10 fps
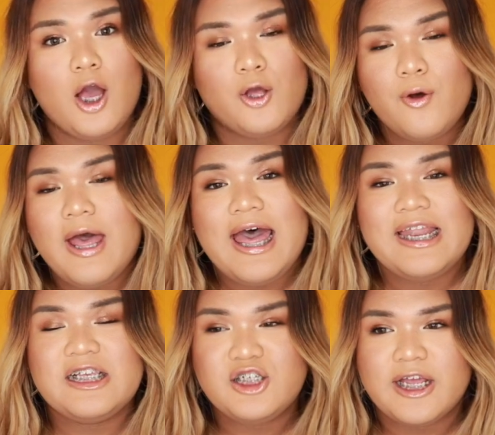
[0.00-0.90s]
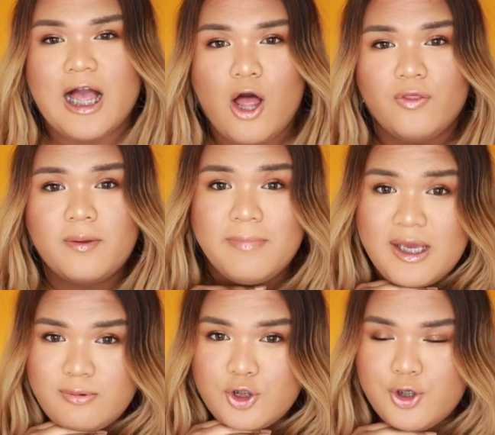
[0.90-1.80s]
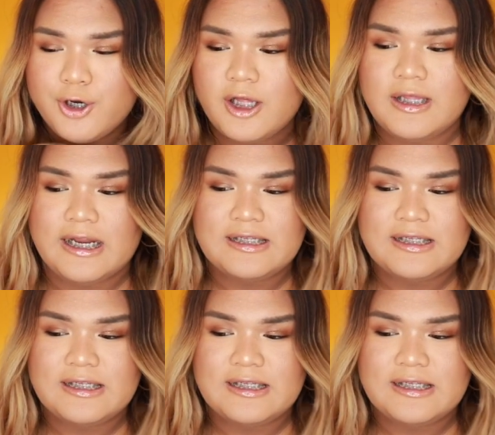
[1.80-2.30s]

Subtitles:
go ahead and check out the makeup tutorial that I